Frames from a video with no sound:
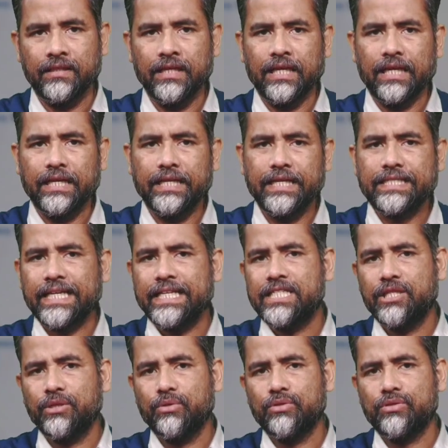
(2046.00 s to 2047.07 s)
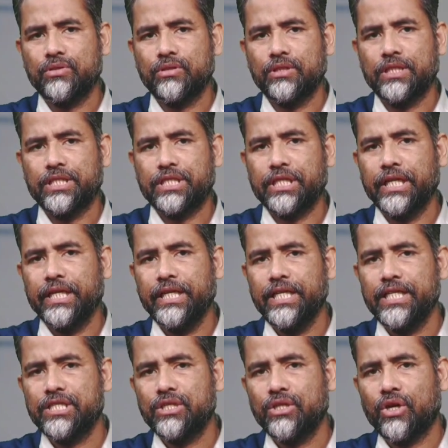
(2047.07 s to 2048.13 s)
This ensures trainees
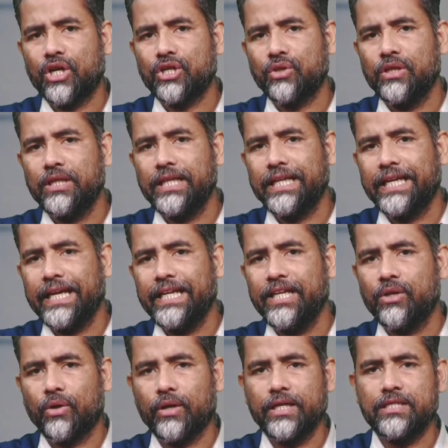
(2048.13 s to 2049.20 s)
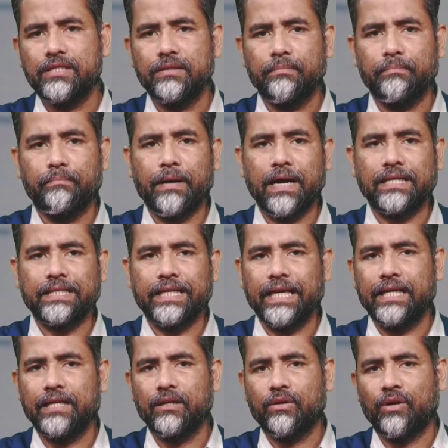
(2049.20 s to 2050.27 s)
not only gain knowledge but can
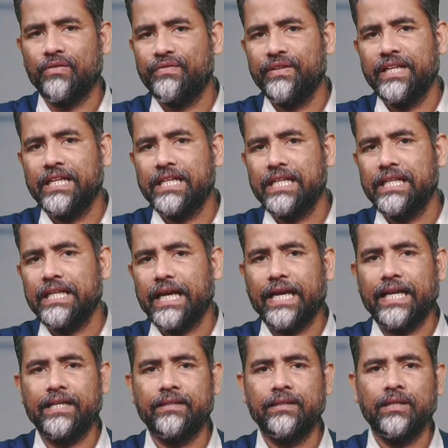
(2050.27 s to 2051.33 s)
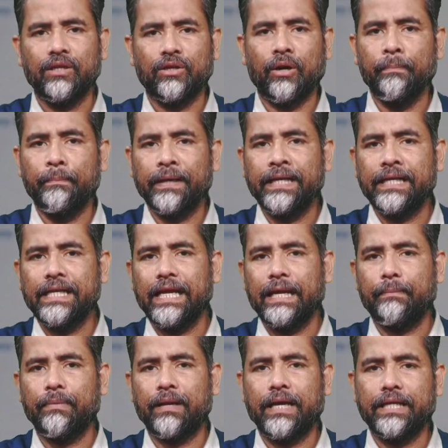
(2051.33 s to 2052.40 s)
confidently and competently
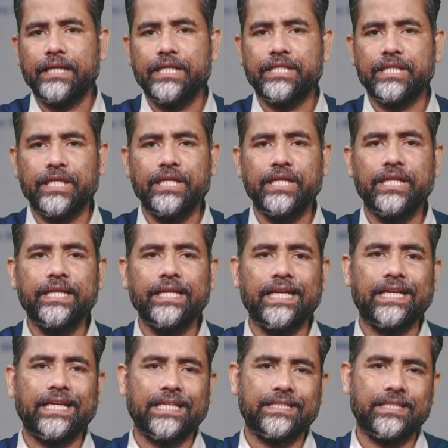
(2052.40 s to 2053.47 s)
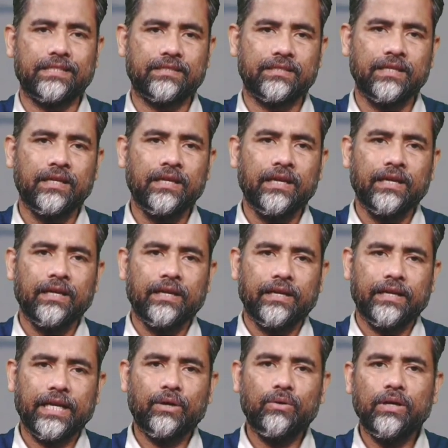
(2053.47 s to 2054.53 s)
apply it in real crises.
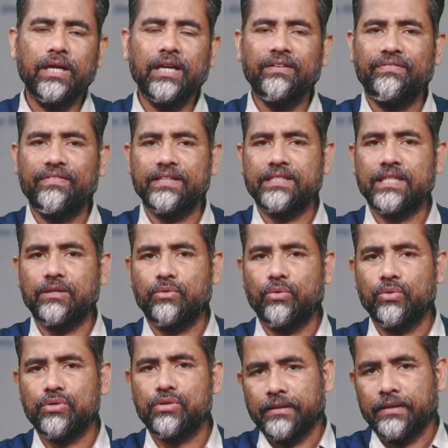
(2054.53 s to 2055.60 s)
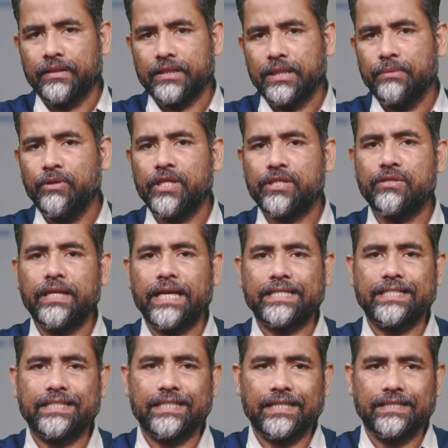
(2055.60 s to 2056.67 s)
Regular refresher course, simulation
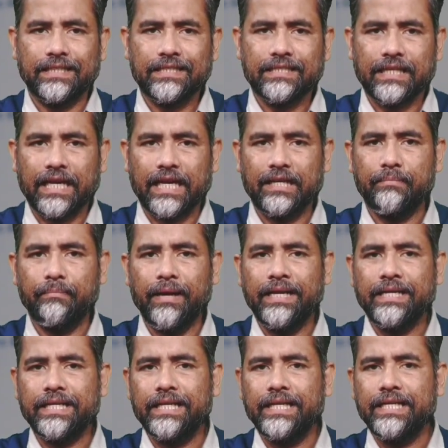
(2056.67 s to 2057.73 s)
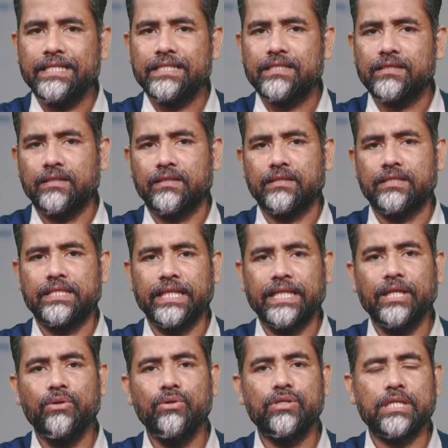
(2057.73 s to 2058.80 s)
exercises, and maintenance
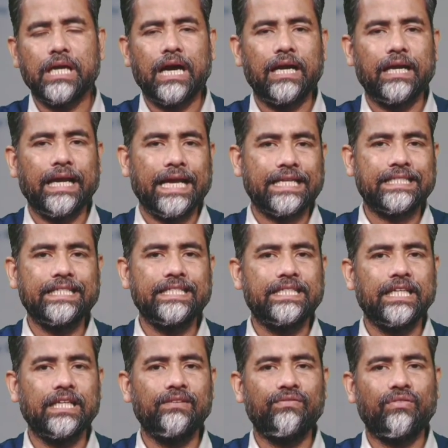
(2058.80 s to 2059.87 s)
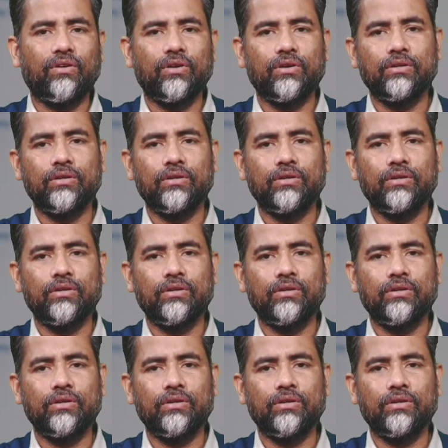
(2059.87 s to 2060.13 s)
schedules are essential for